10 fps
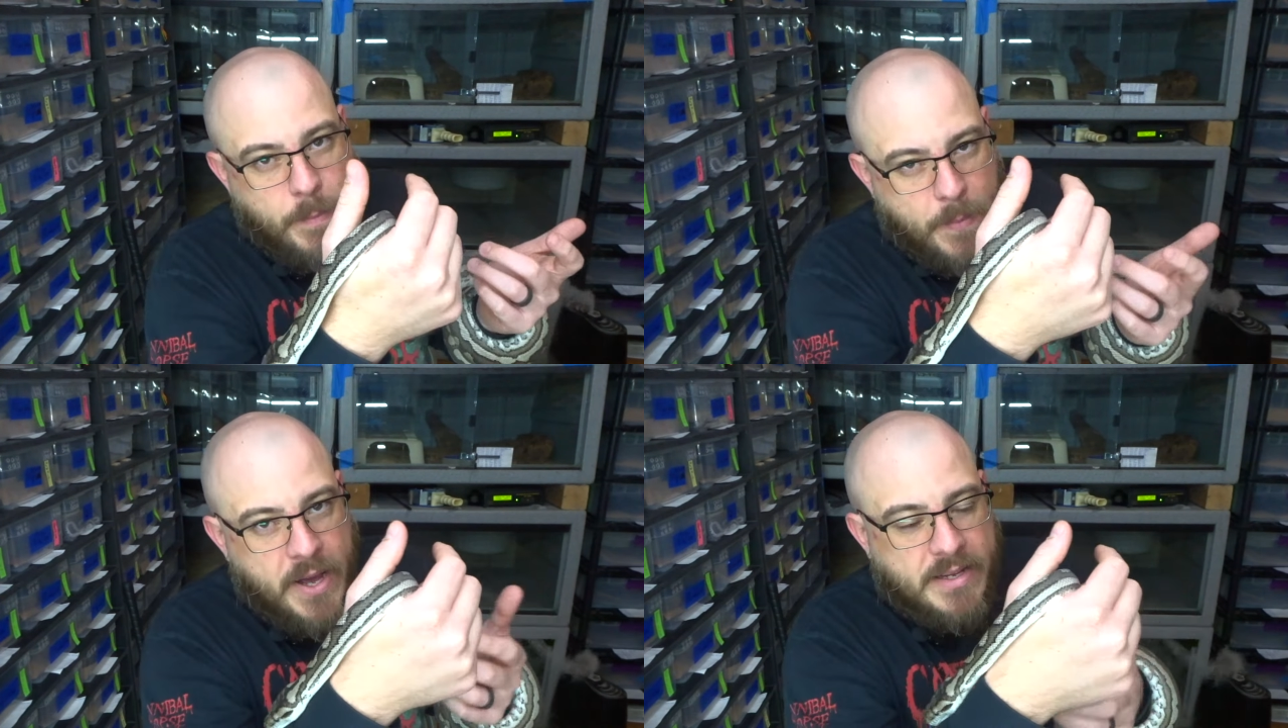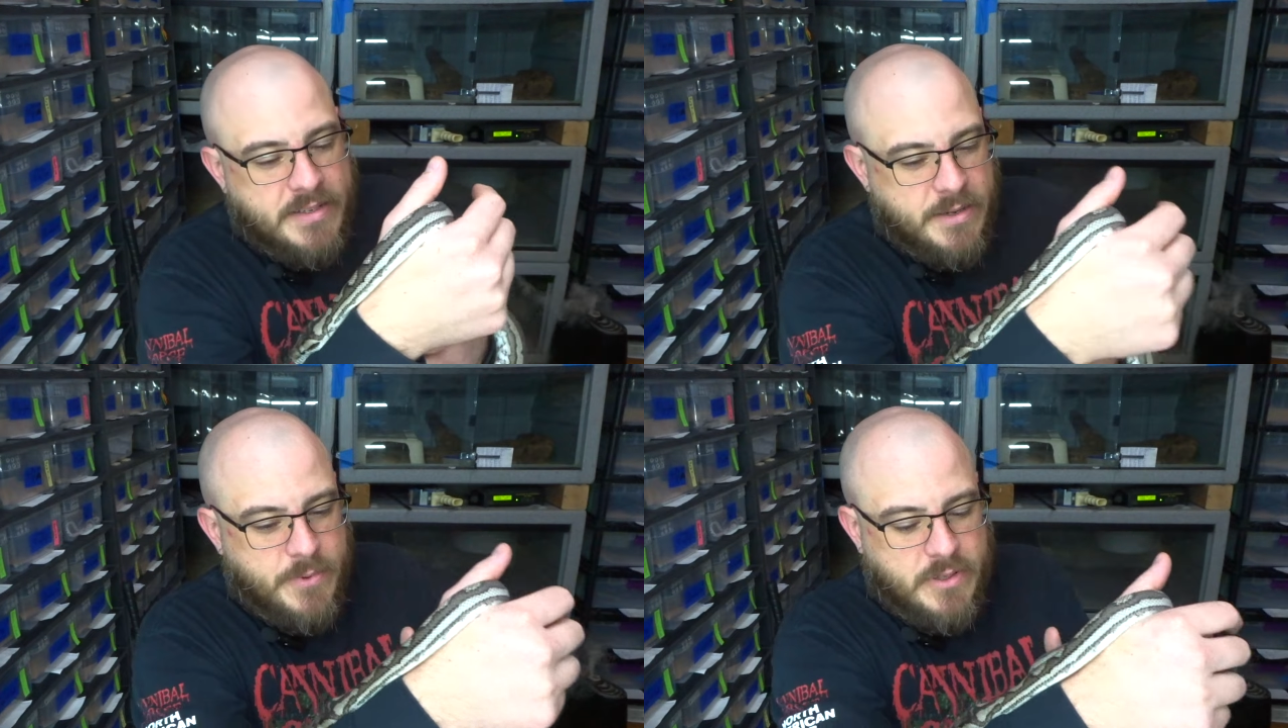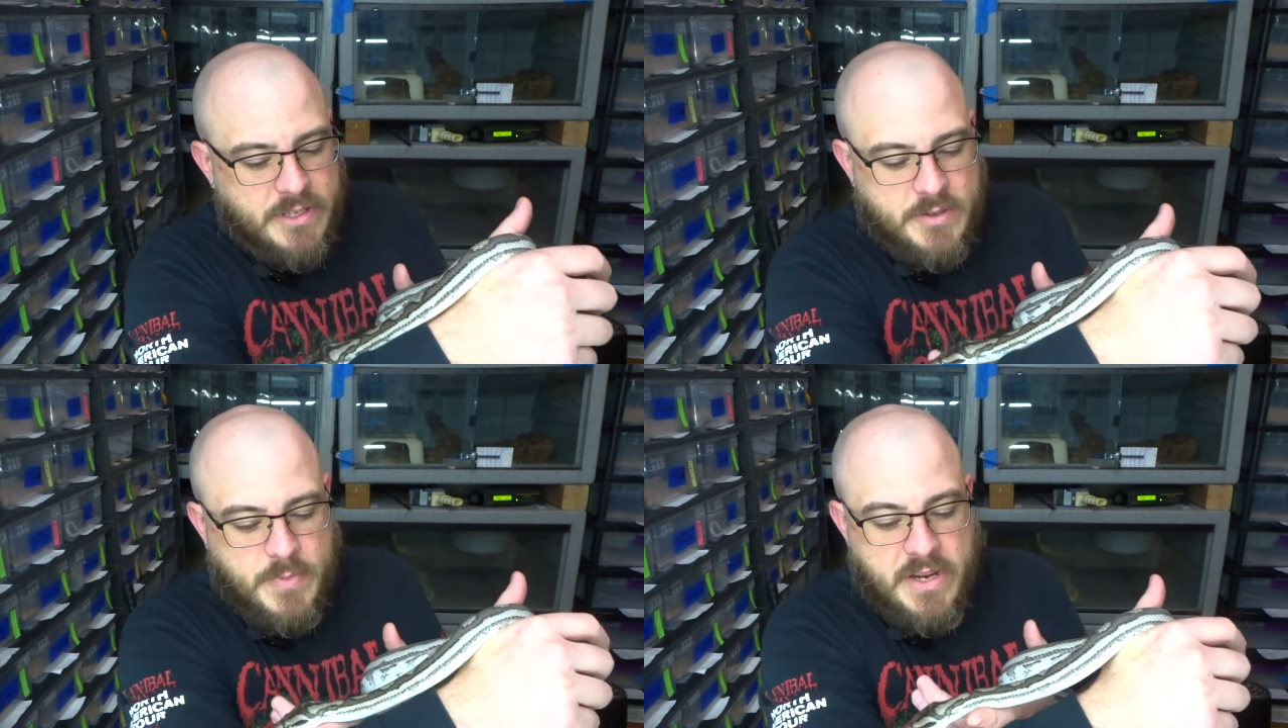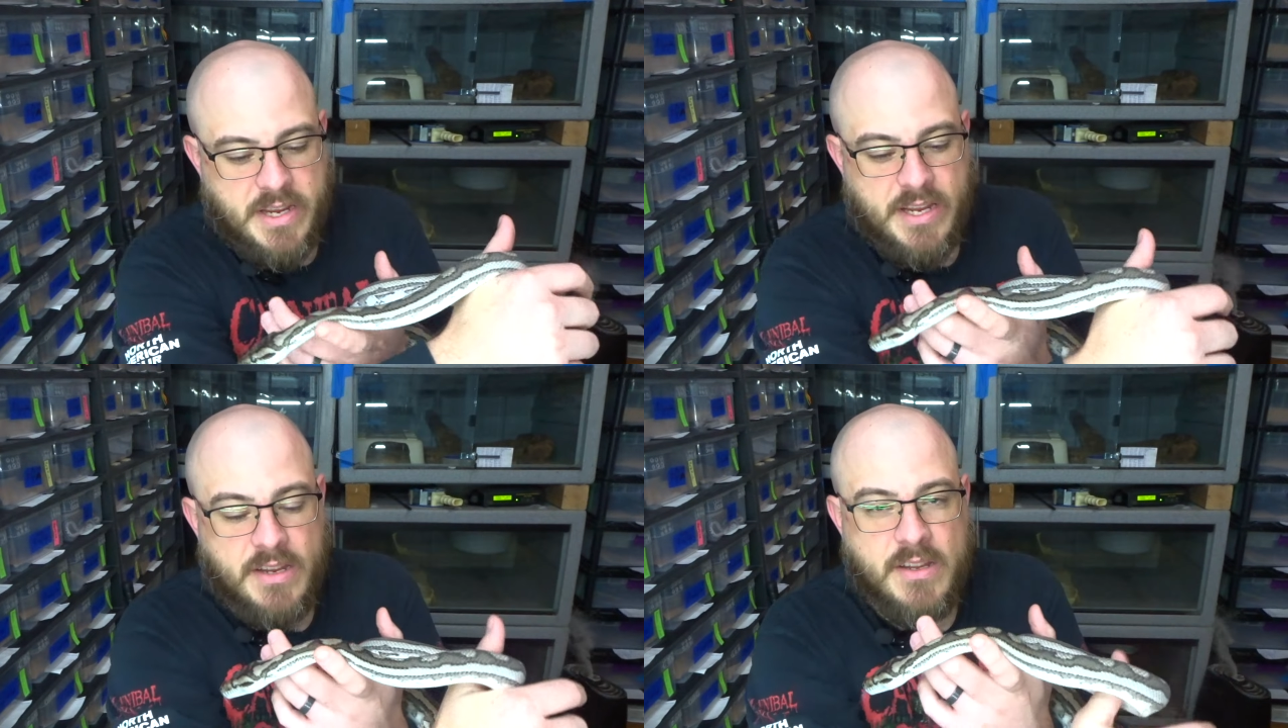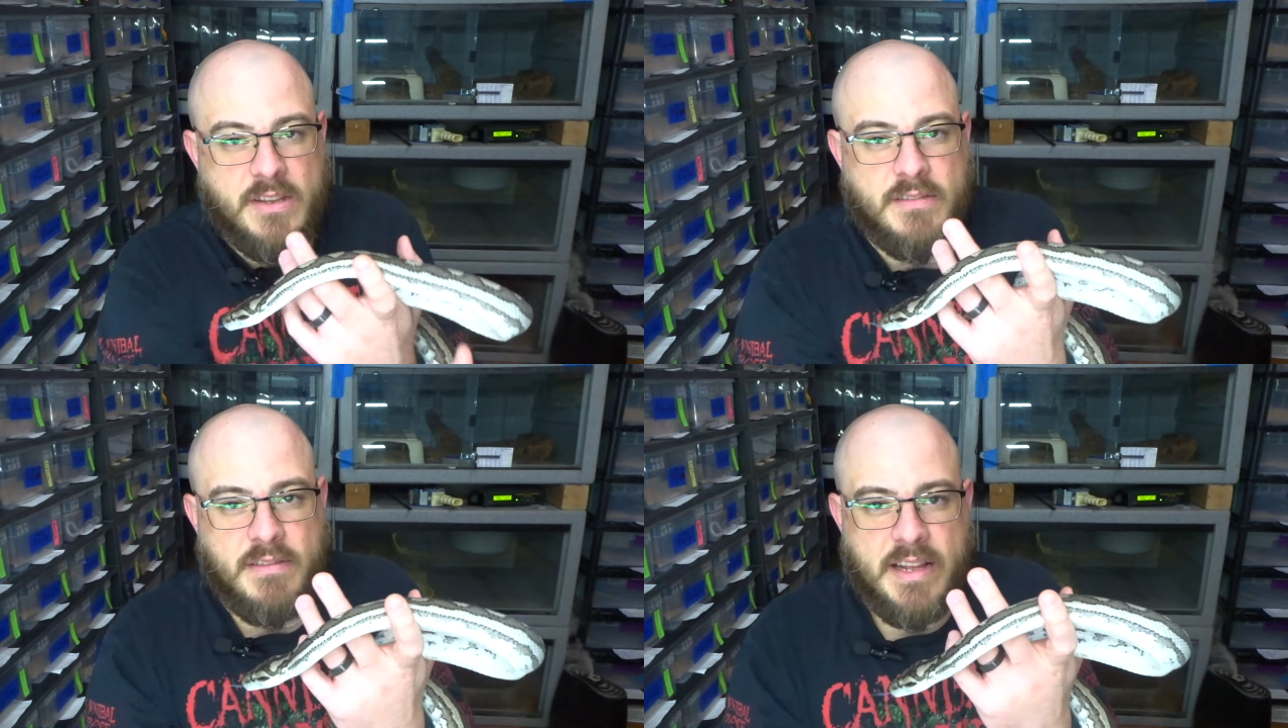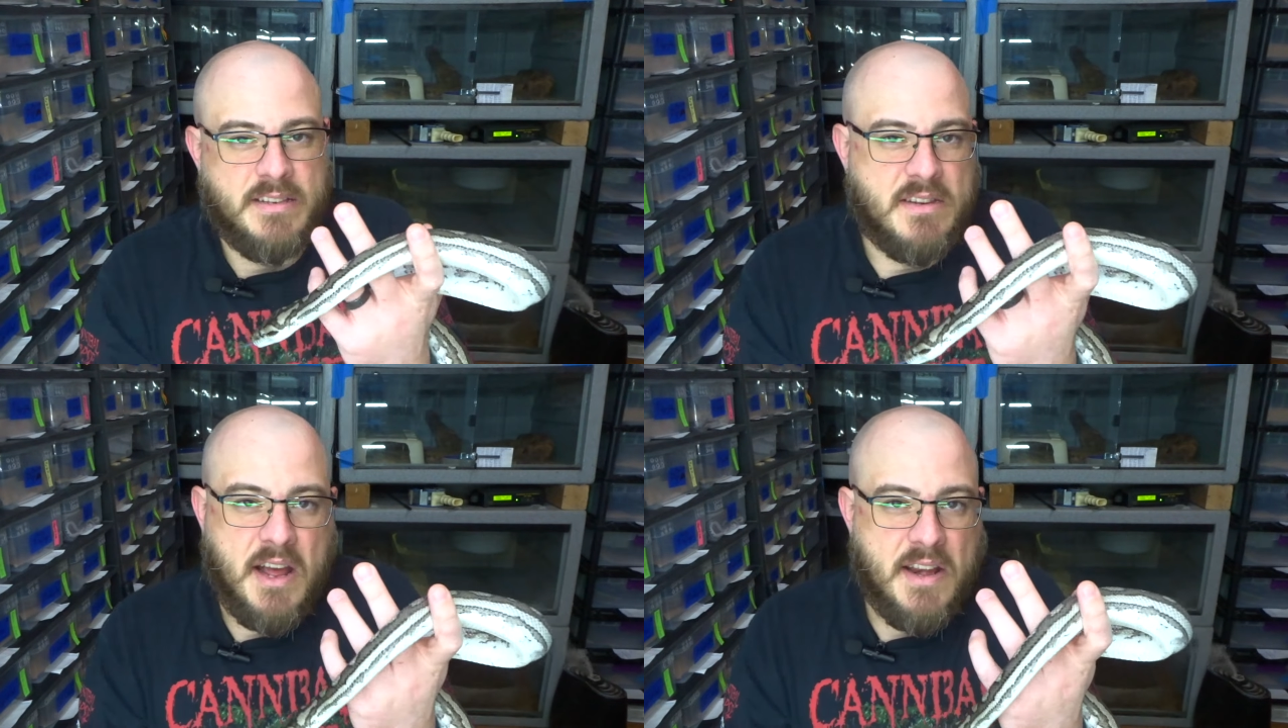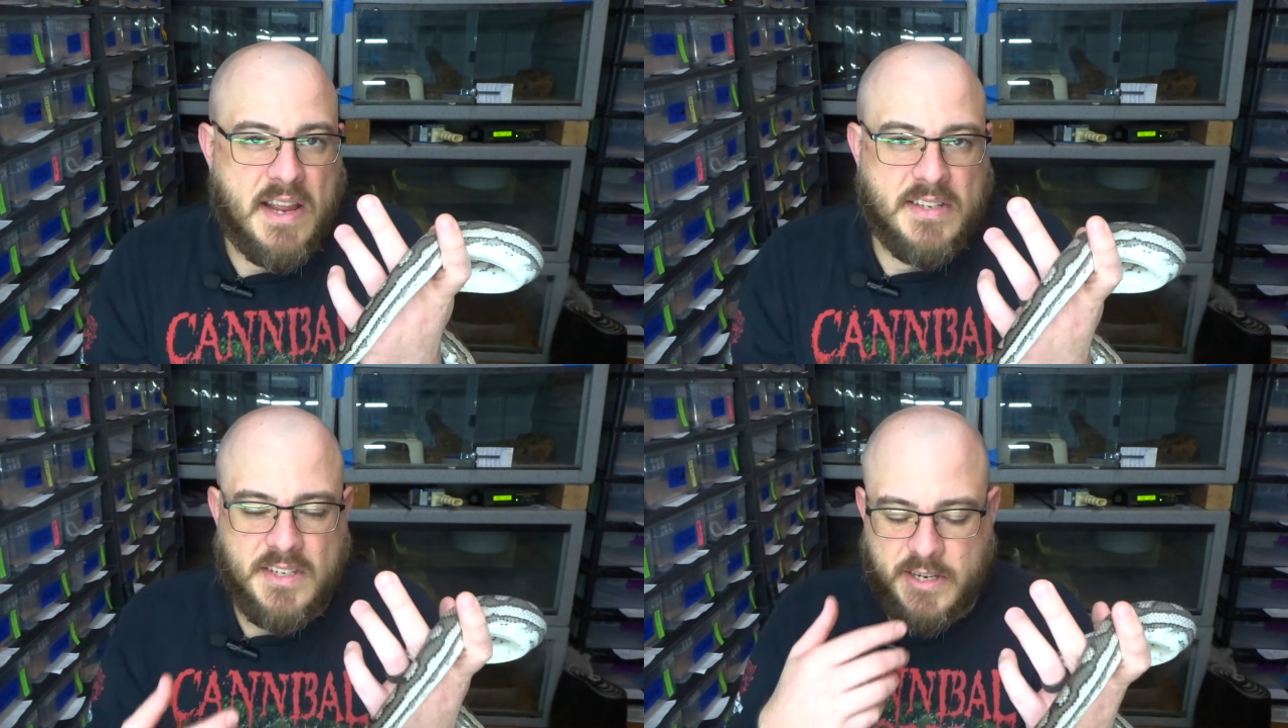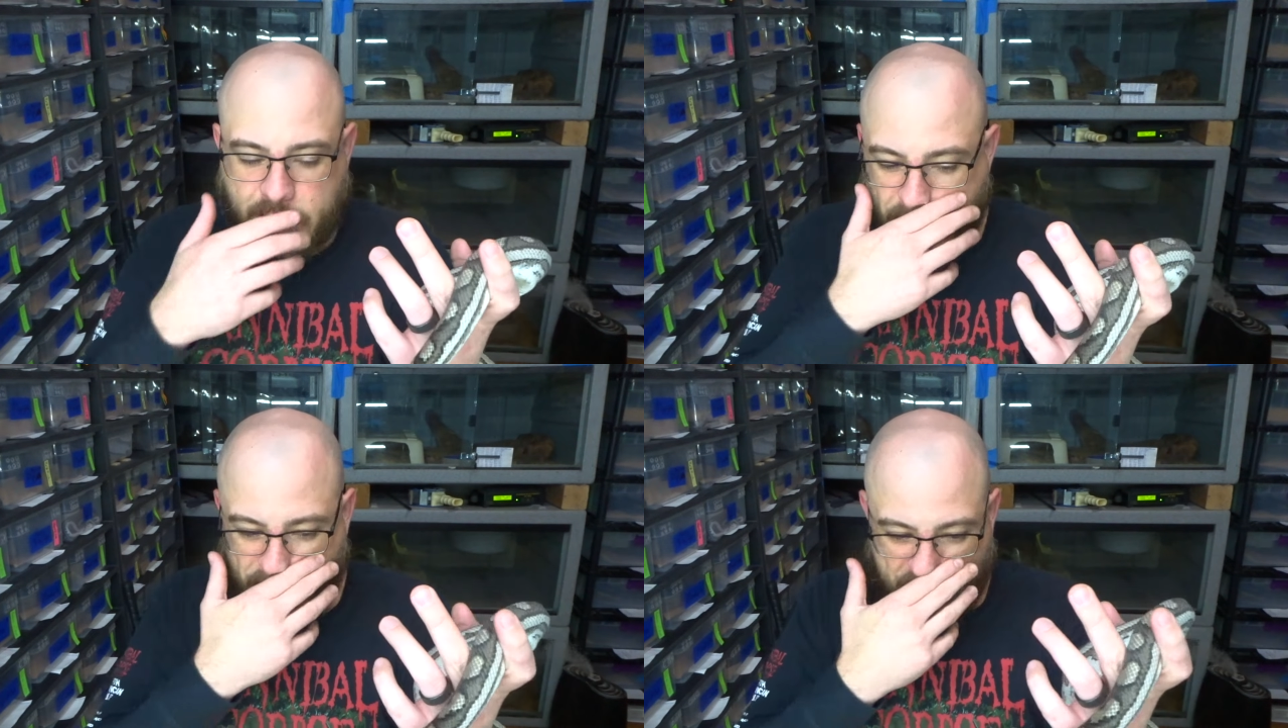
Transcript: but typically speaking, that's not necessary.